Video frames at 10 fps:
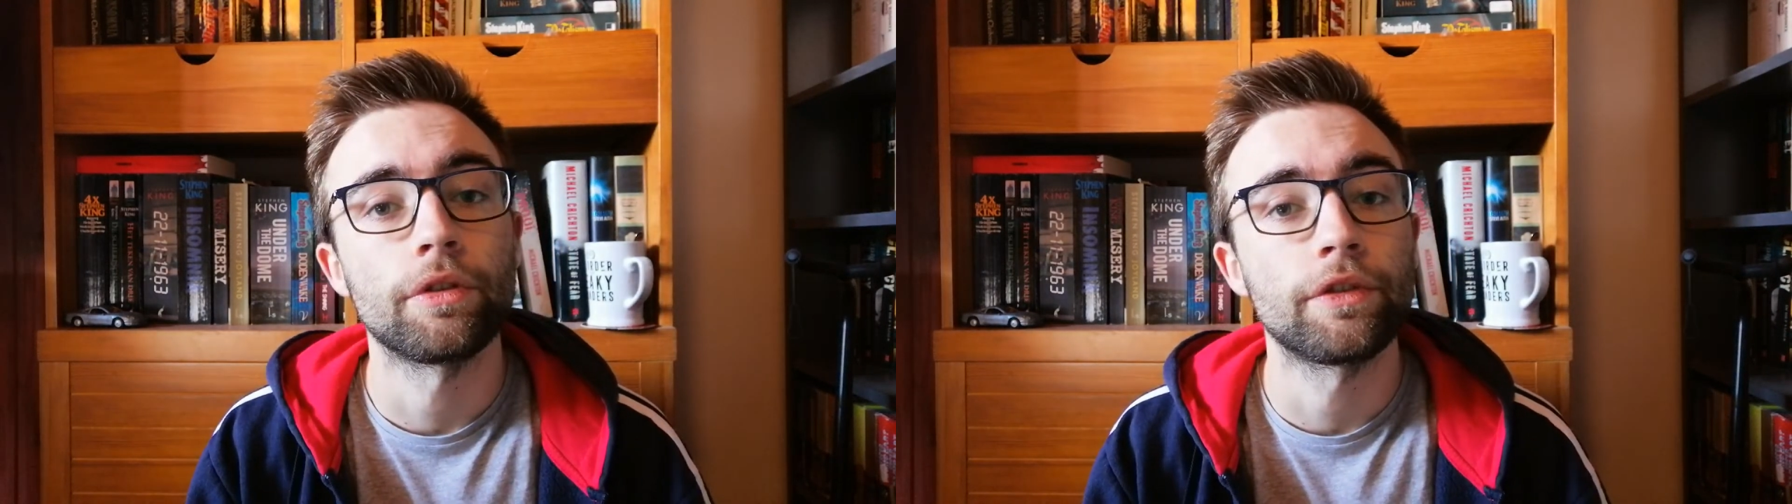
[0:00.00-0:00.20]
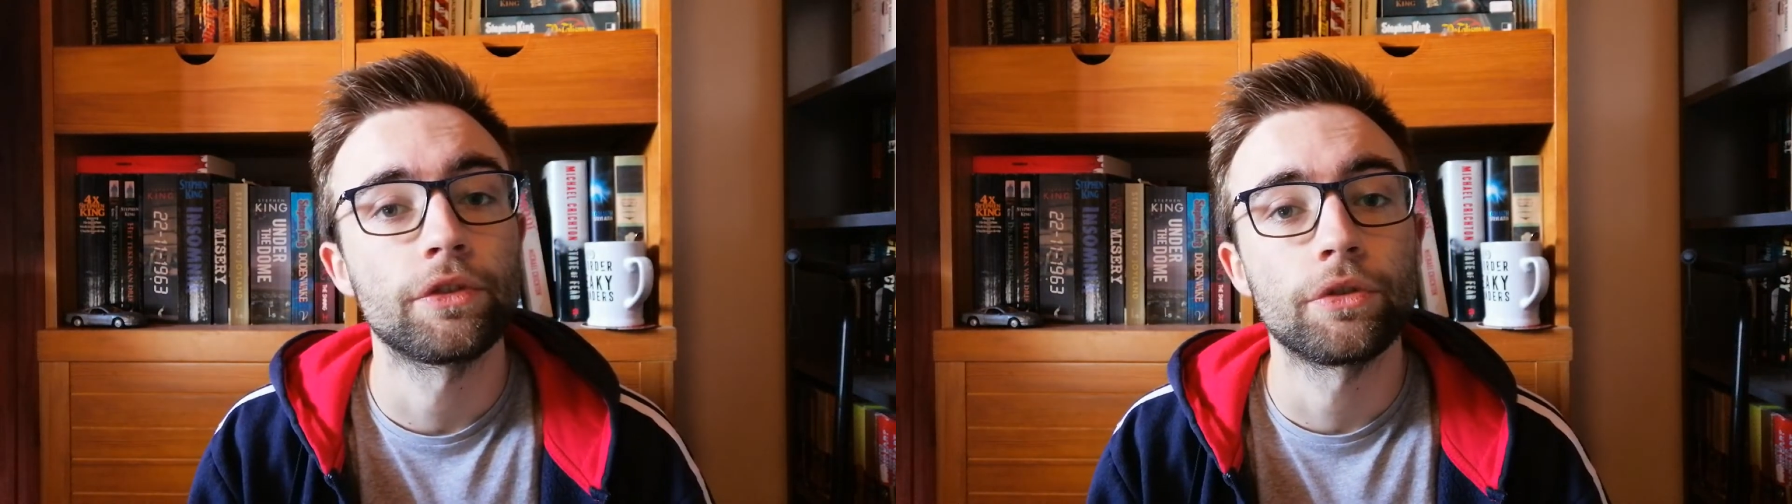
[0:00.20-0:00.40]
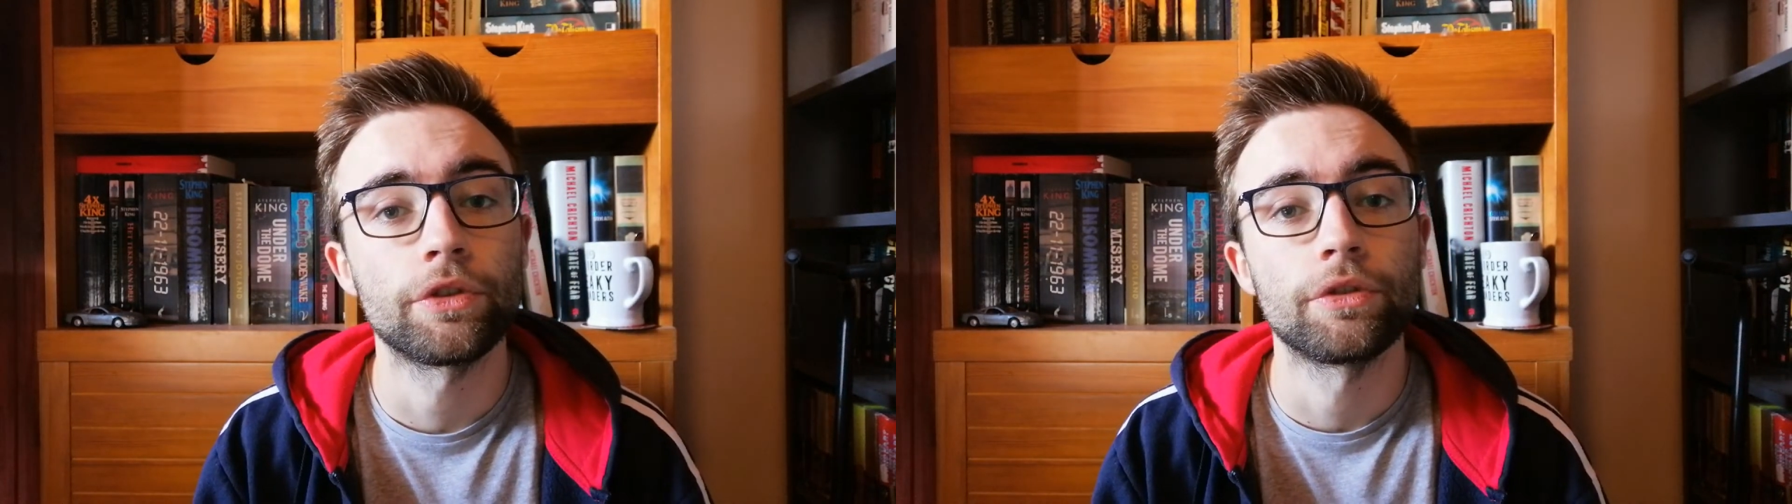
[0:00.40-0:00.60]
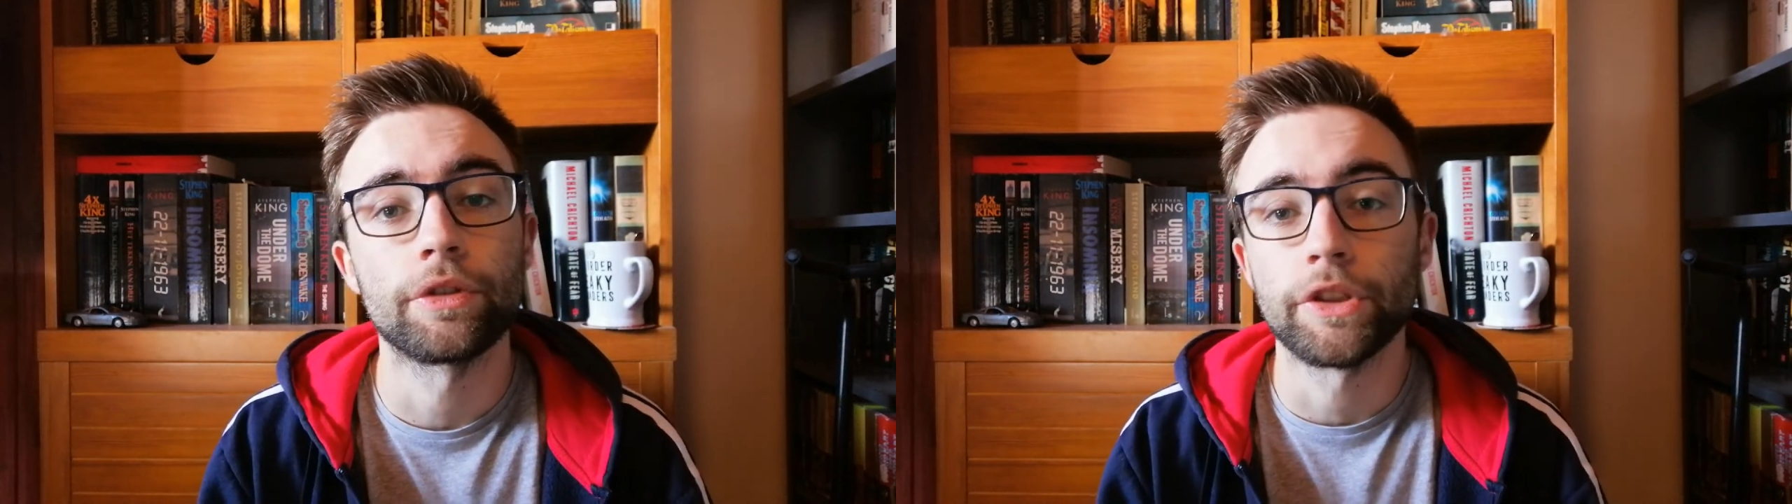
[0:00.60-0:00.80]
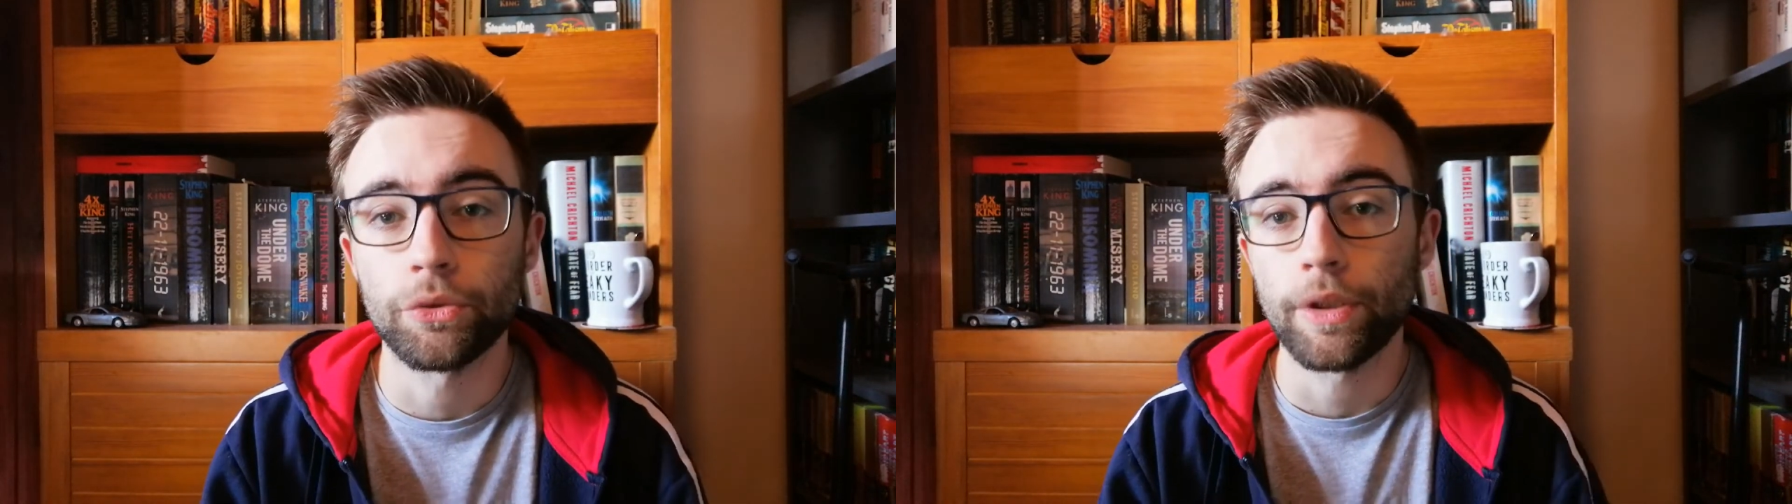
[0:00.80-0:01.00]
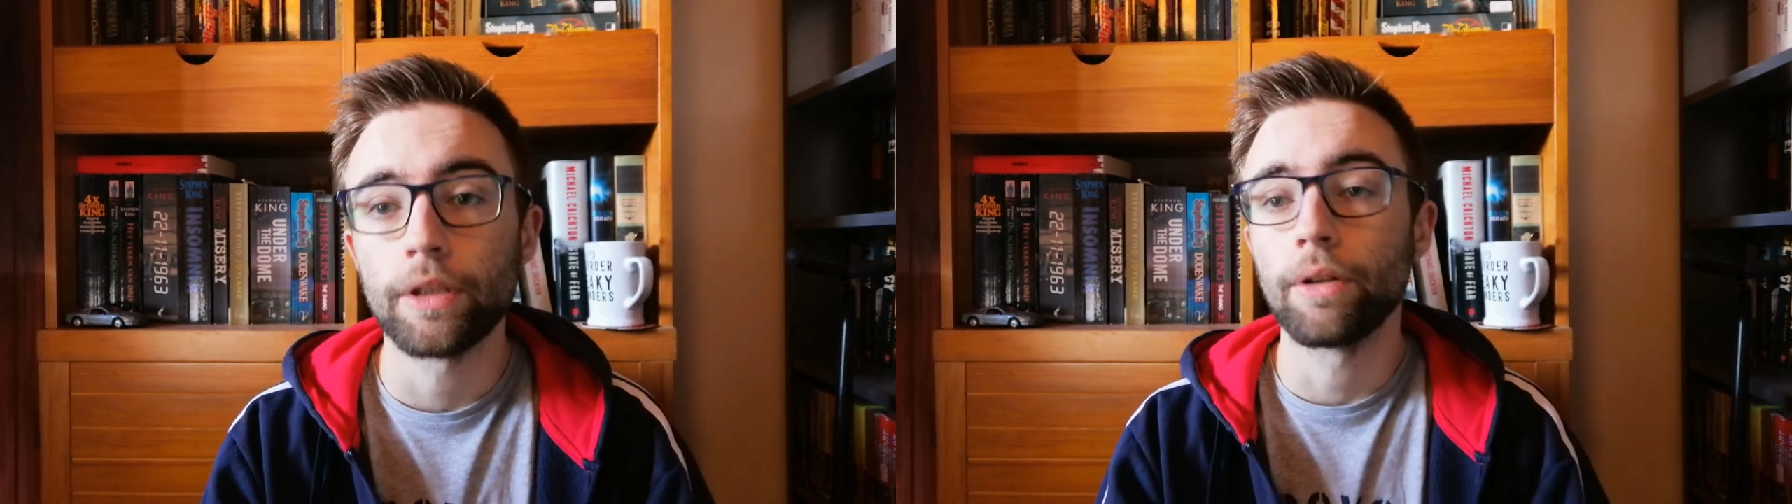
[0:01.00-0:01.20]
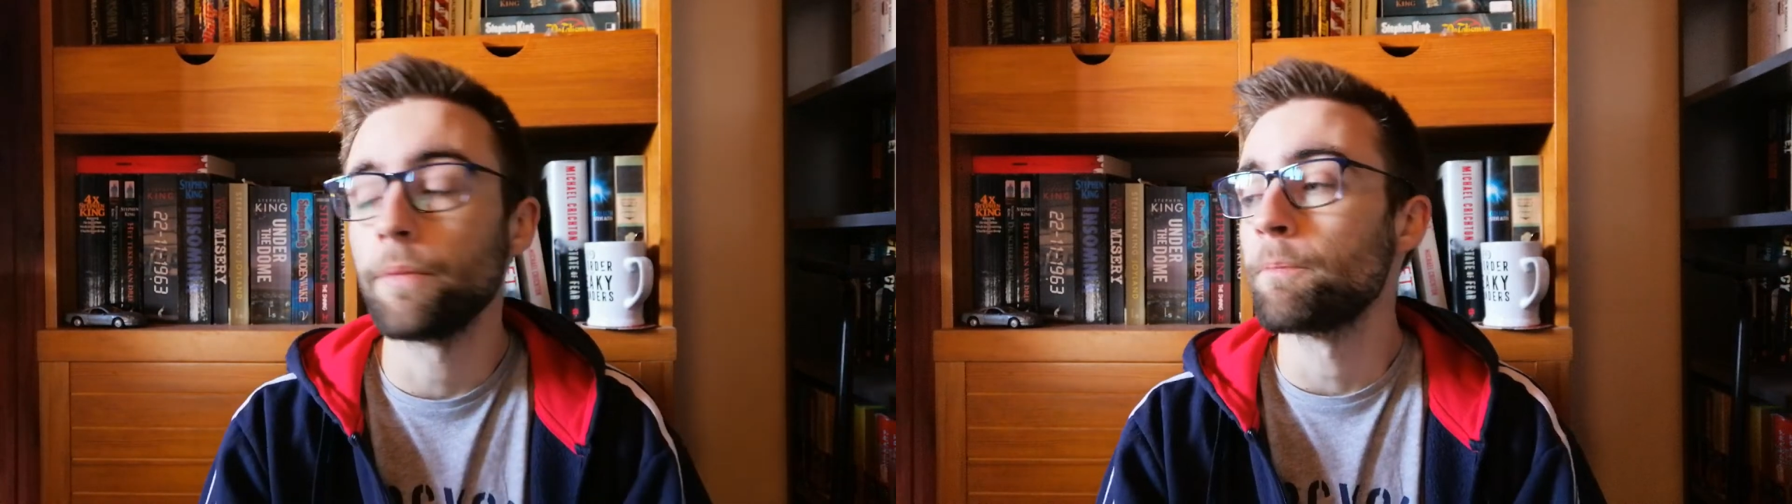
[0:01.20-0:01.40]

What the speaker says: of sorcerer as well.